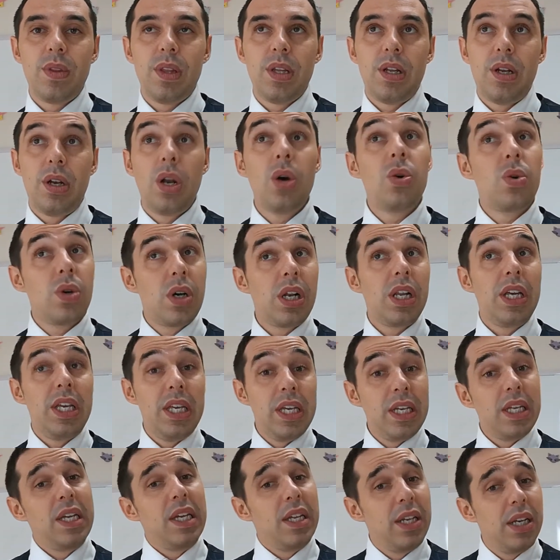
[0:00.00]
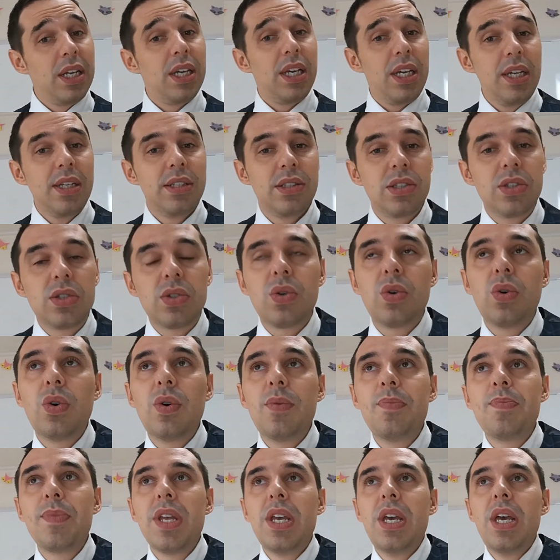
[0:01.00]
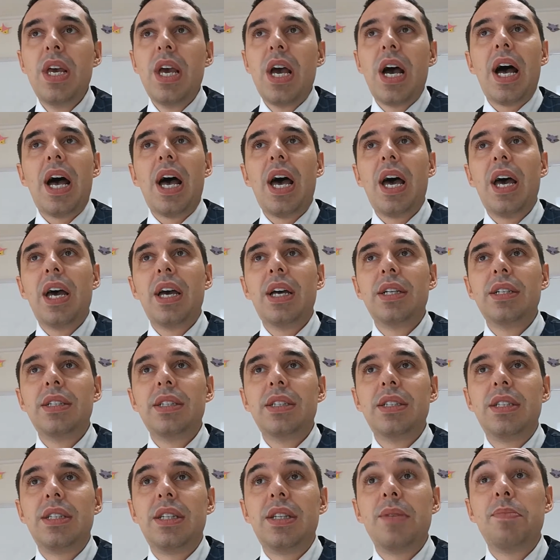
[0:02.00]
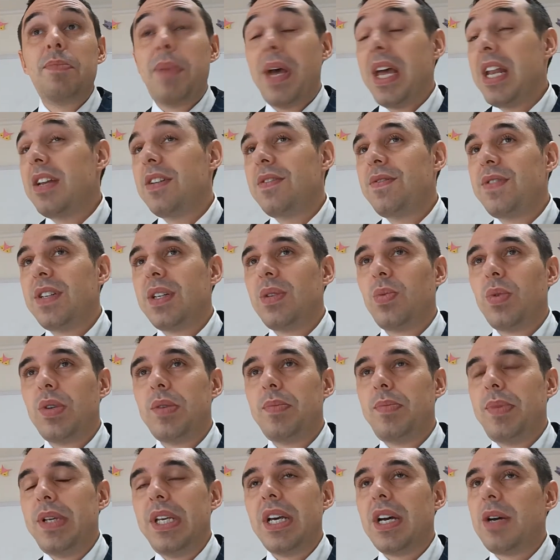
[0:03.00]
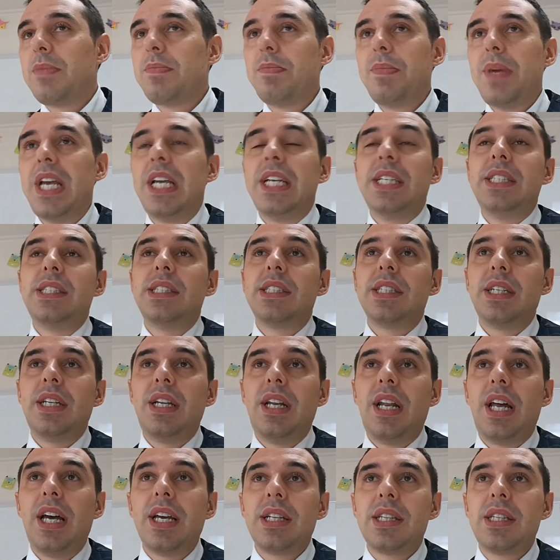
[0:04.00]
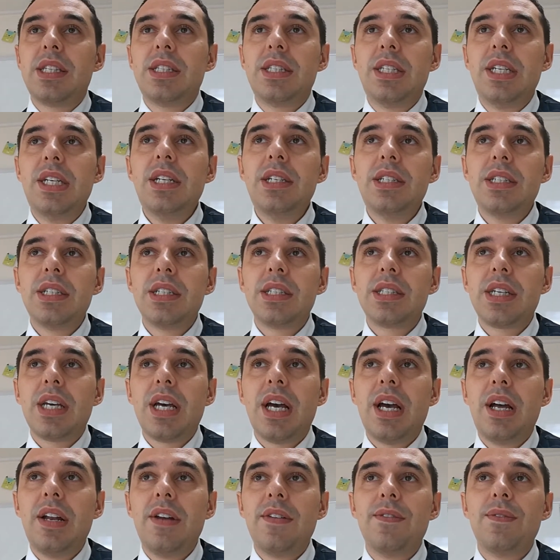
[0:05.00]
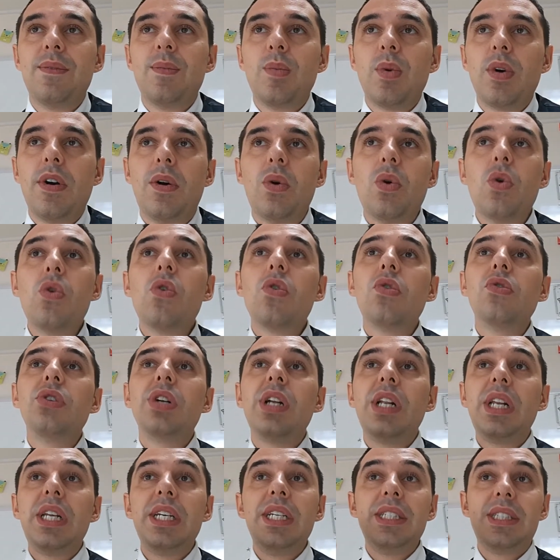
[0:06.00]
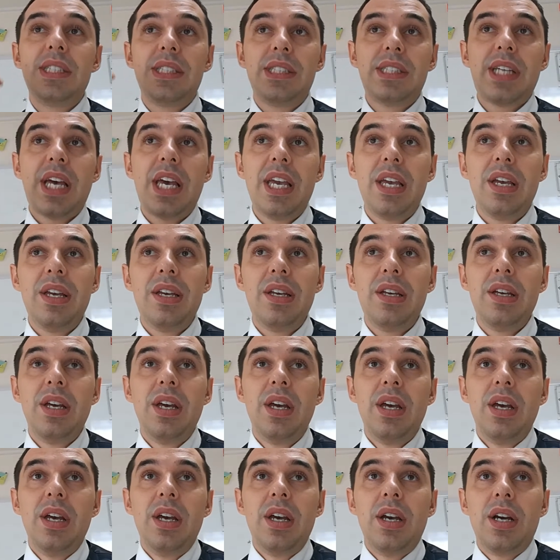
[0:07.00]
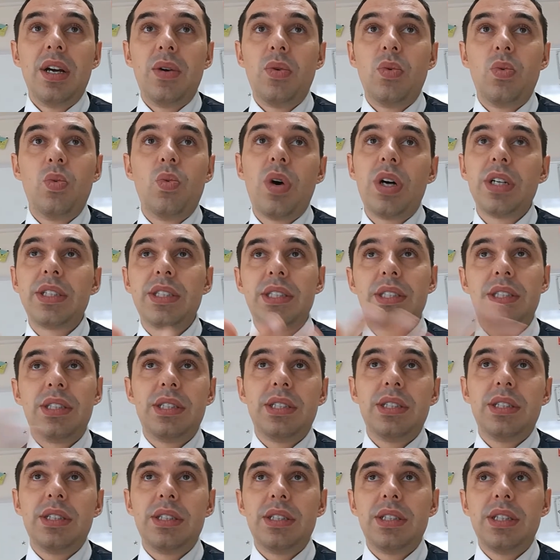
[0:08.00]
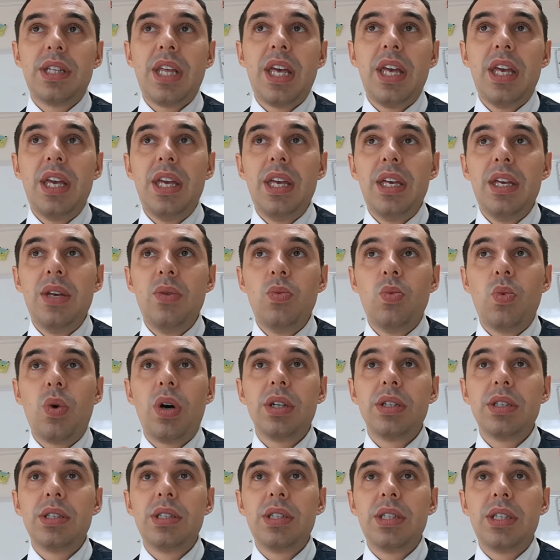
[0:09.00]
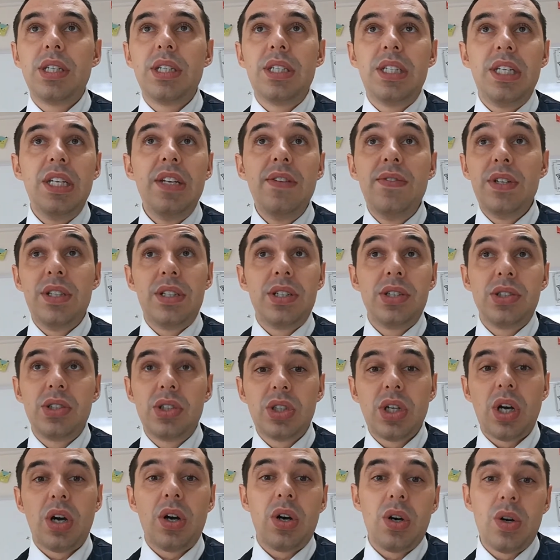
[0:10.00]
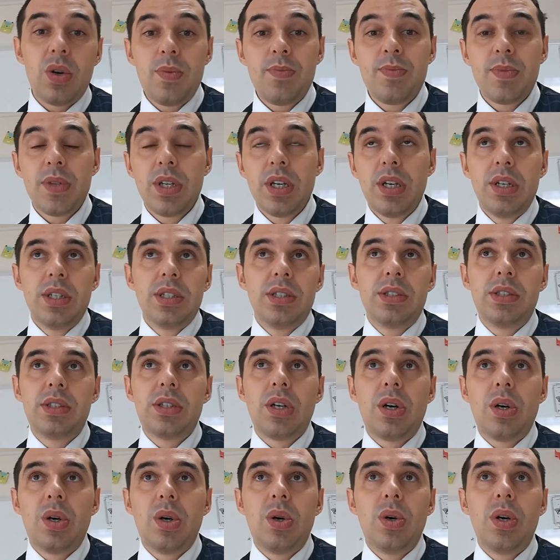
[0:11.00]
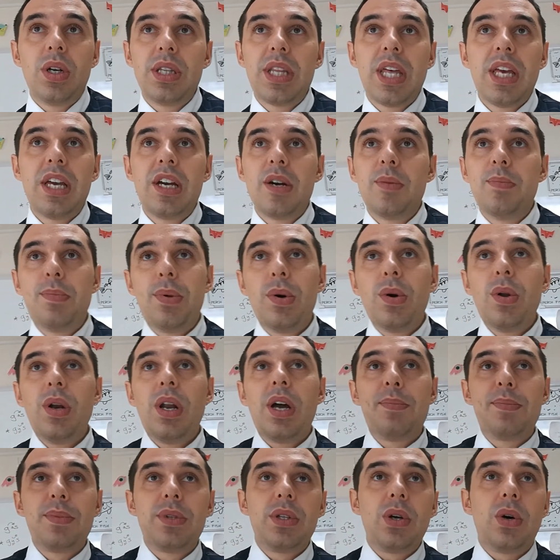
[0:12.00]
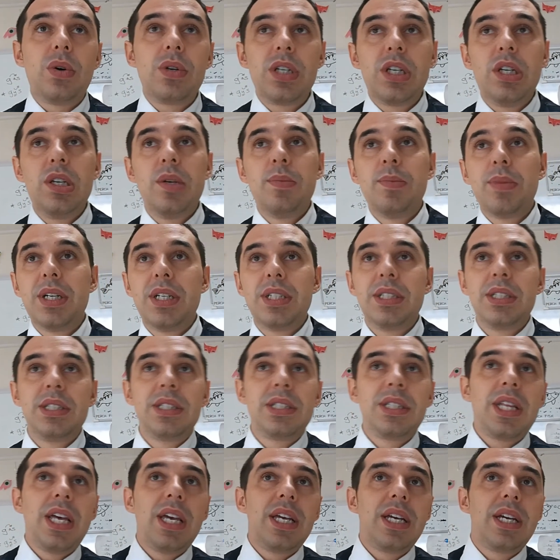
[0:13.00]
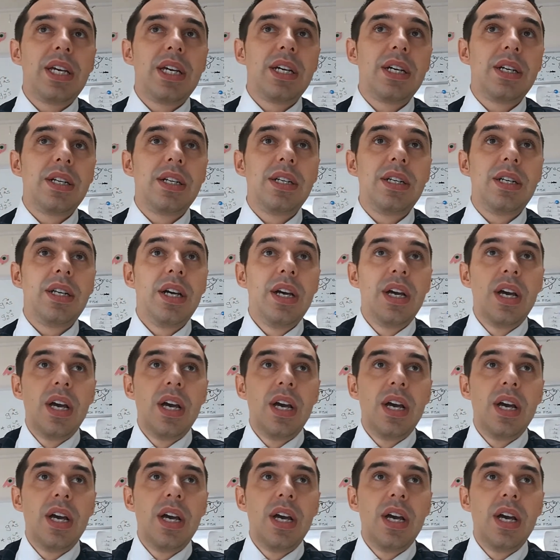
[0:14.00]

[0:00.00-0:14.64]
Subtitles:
locally in each school. And the benefit would be amazing. Like teachers can orally say what they want the TV to show. So they can pull up documents, they can